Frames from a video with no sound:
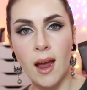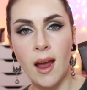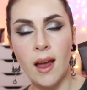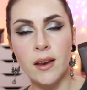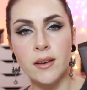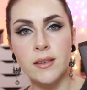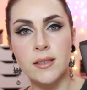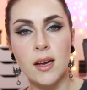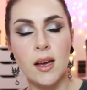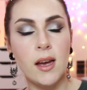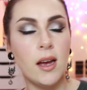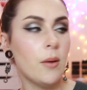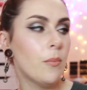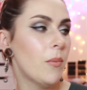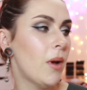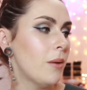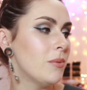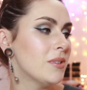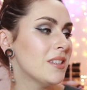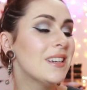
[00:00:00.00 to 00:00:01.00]
And
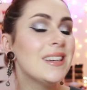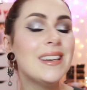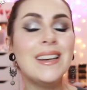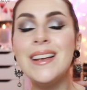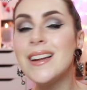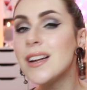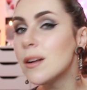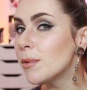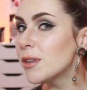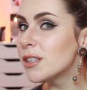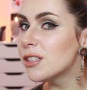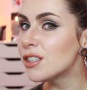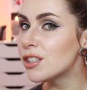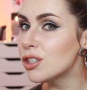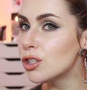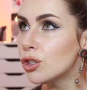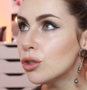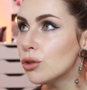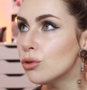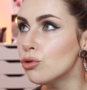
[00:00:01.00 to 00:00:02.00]
um, I was a little
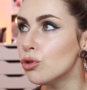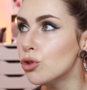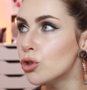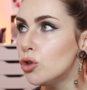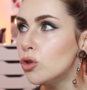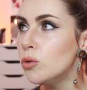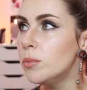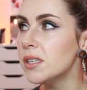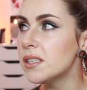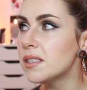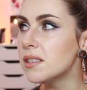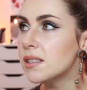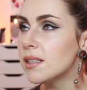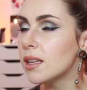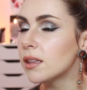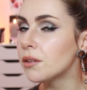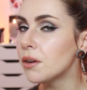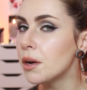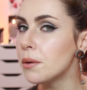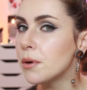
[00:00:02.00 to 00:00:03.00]
bit dubious, is
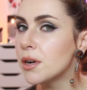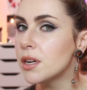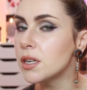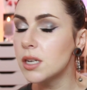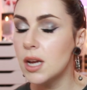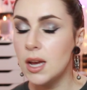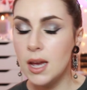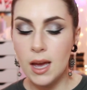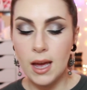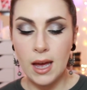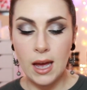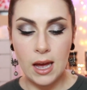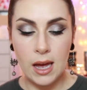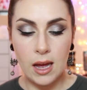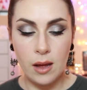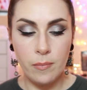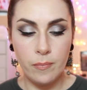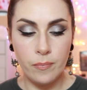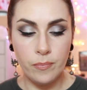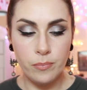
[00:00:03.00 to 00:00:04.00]
that the right word,
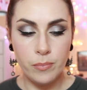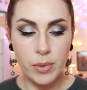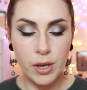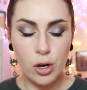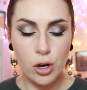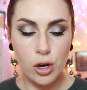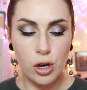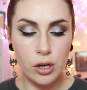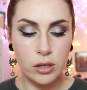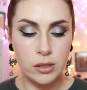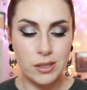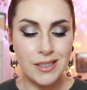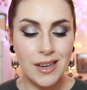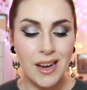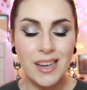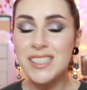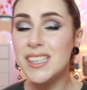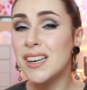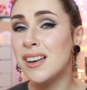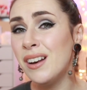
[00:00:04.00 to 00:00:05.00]
um, because
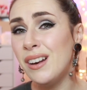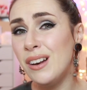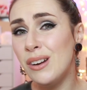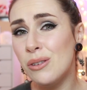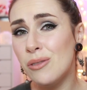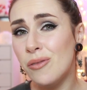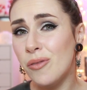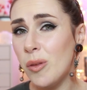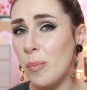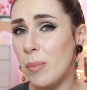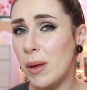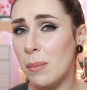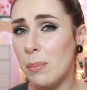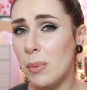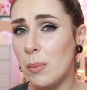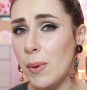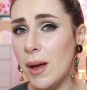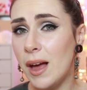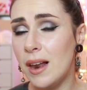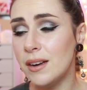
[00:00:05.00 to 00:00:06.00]
I didn't love the
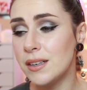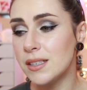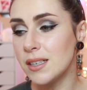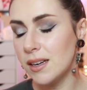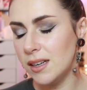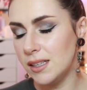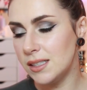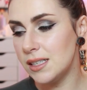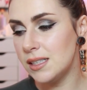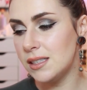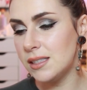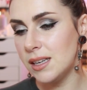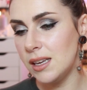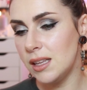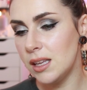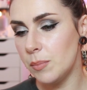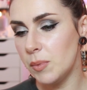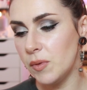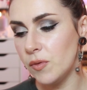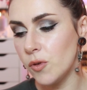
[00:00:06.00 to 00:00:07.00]
Pippa palette, and I did
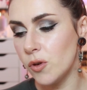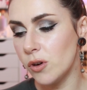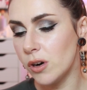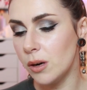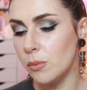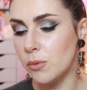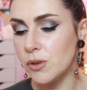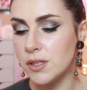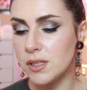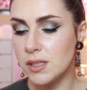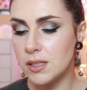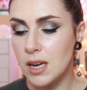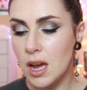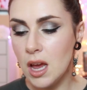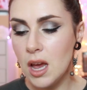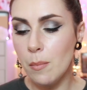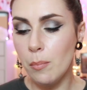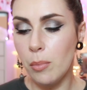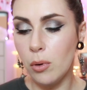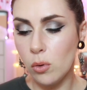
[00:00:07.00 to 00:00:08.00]
say that before. I wasn't
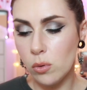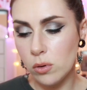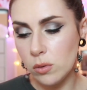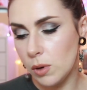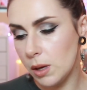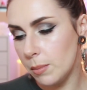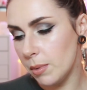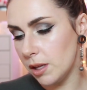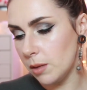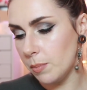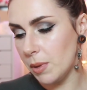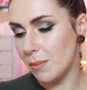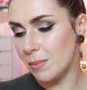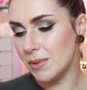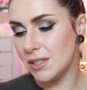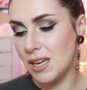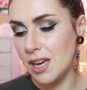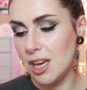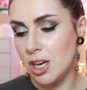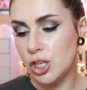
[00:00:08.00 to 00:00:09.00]
blown away by the
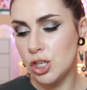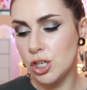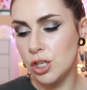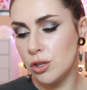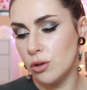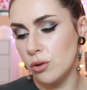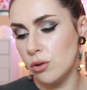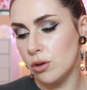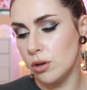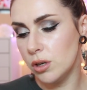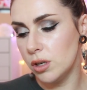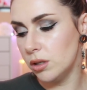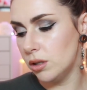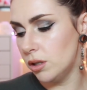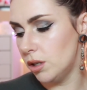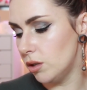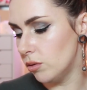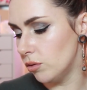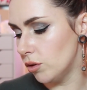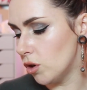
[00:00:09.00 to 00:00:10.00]
pigmentation or,
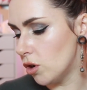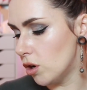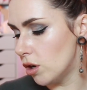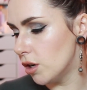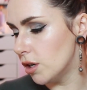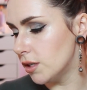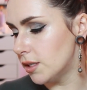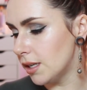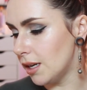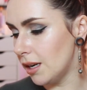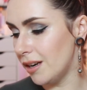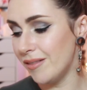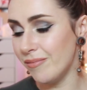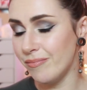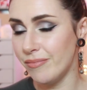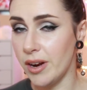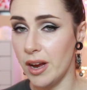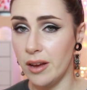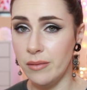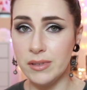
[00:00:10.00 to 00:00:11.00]
you know, the colours.
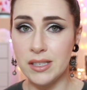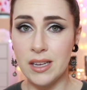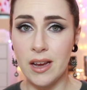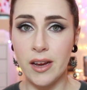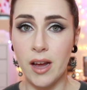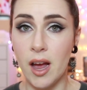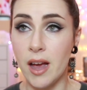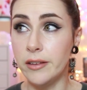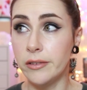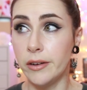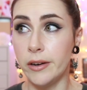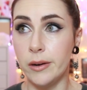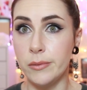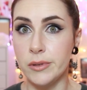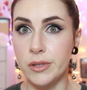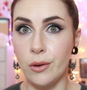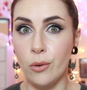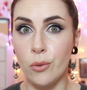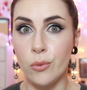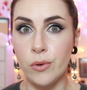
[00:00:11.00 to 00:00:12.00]
I was like, I thought I
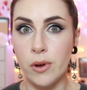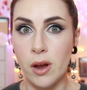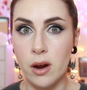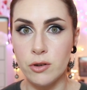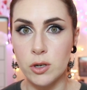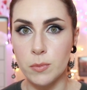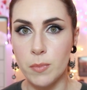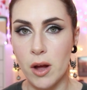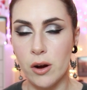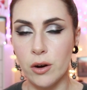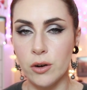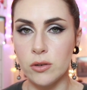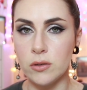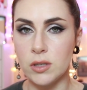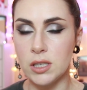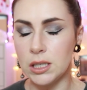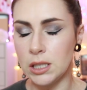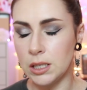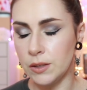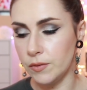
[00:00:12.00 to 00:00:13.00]
was the only Irish blogger who
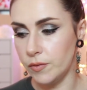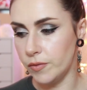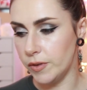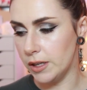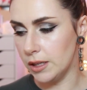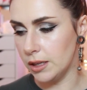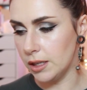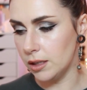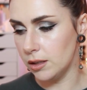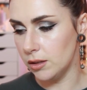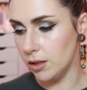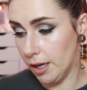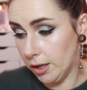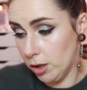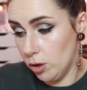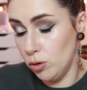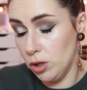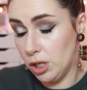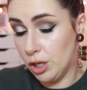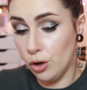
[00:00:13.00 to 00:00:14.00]
didn't feel,
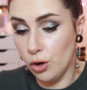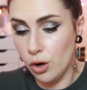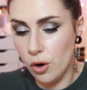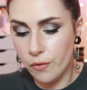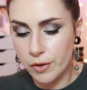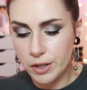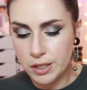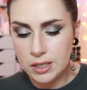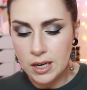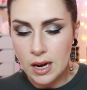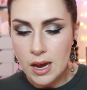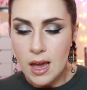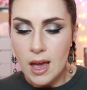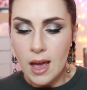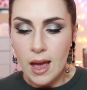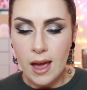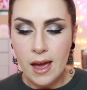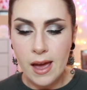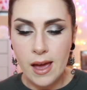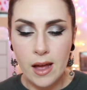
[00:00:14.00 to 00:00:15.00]
like who didn't love it,
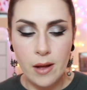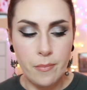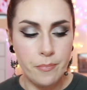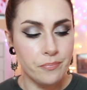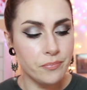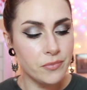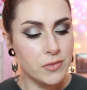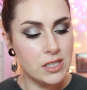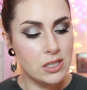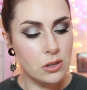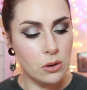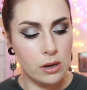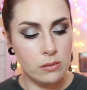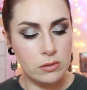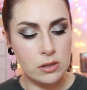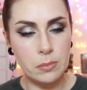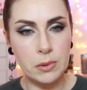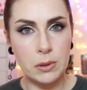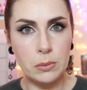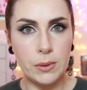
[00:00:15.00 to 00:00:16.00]
um, so I
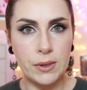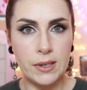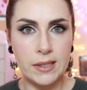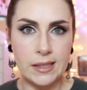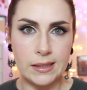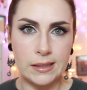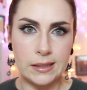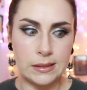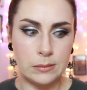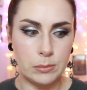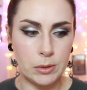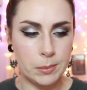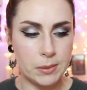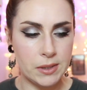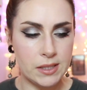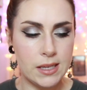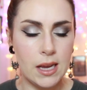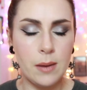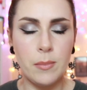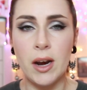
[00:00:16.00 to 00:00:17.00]
was a bit worried that this might
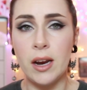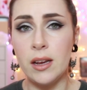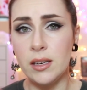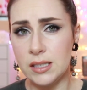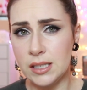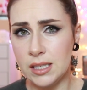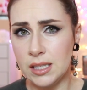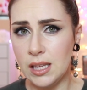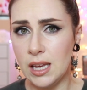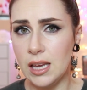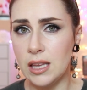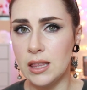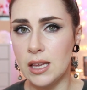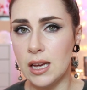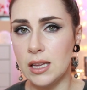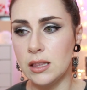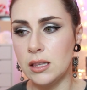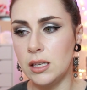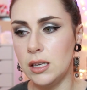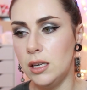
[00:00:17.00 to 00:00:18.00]
be the same, and I did think
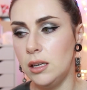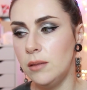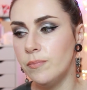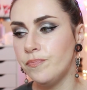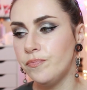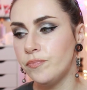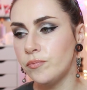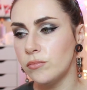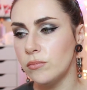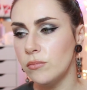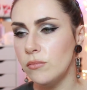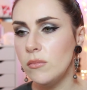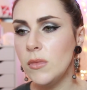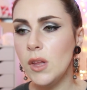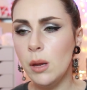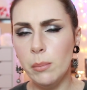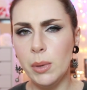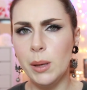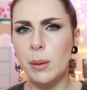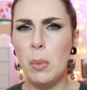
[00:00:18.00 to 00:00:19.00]
that the
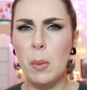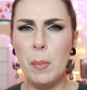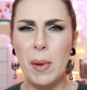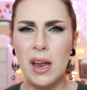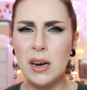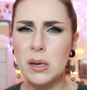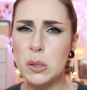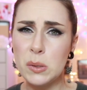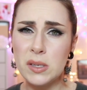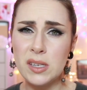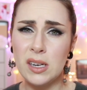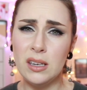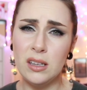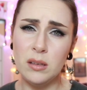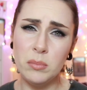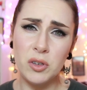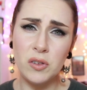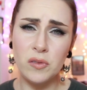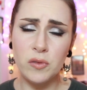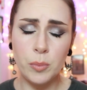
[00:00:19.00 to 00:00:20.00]
Pippa palette was a
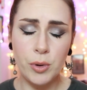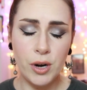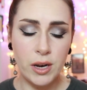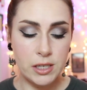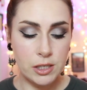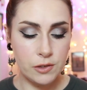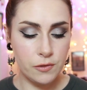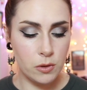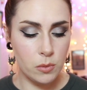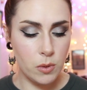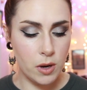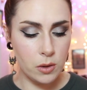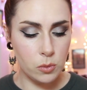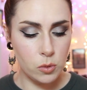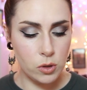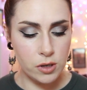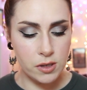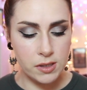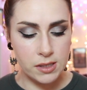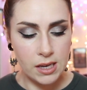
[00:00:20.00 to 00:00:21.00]
little bit overpriced for what
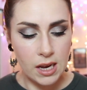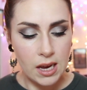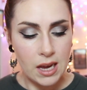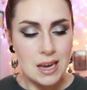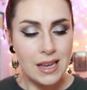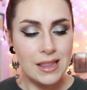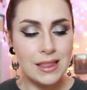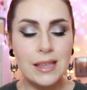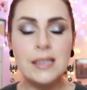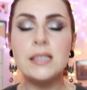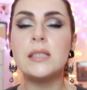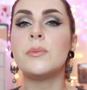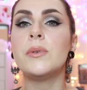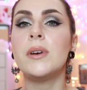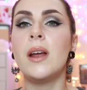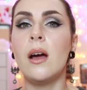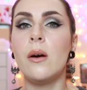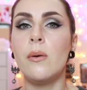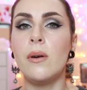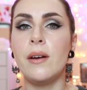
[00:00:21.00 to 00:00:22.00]
it was. This
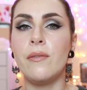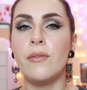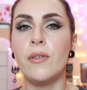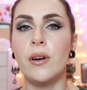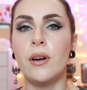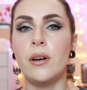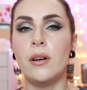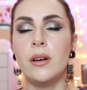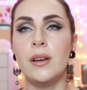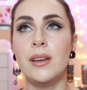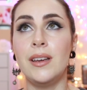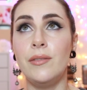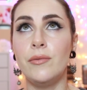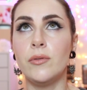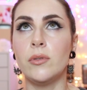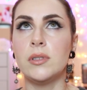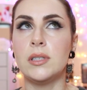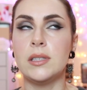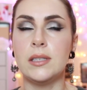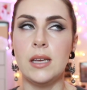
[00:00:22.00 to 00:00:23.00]
one, however,
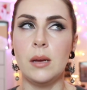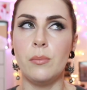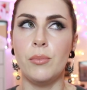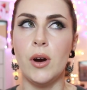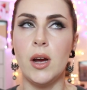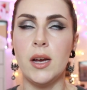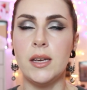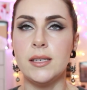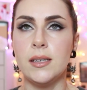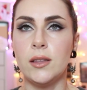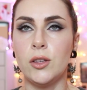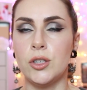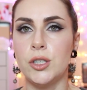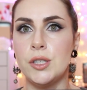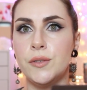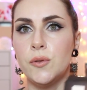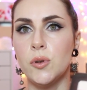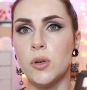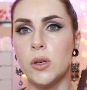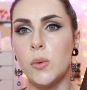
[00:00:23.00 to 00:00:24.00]
even though it's the same price at
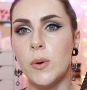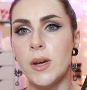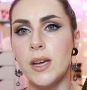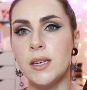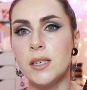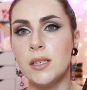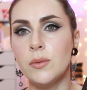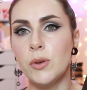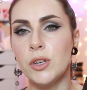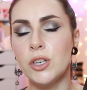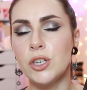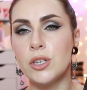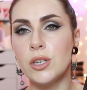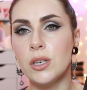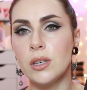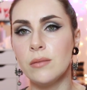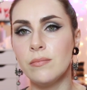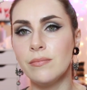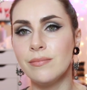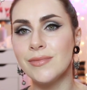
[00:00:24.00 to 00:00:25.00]
thirty-four quid,
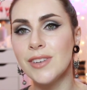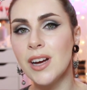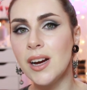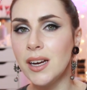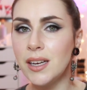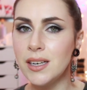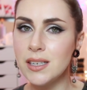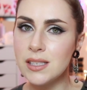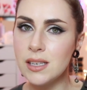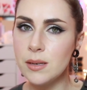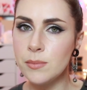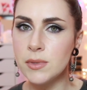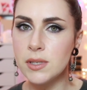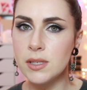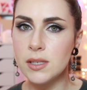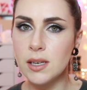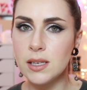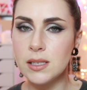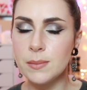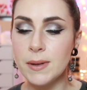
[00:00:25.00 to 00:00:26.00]
which kind of
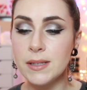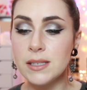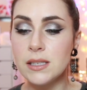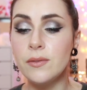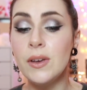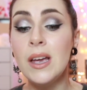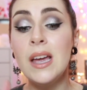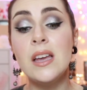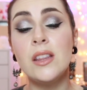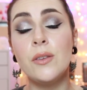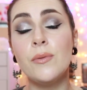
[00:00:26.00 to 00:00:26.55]
seems expensive.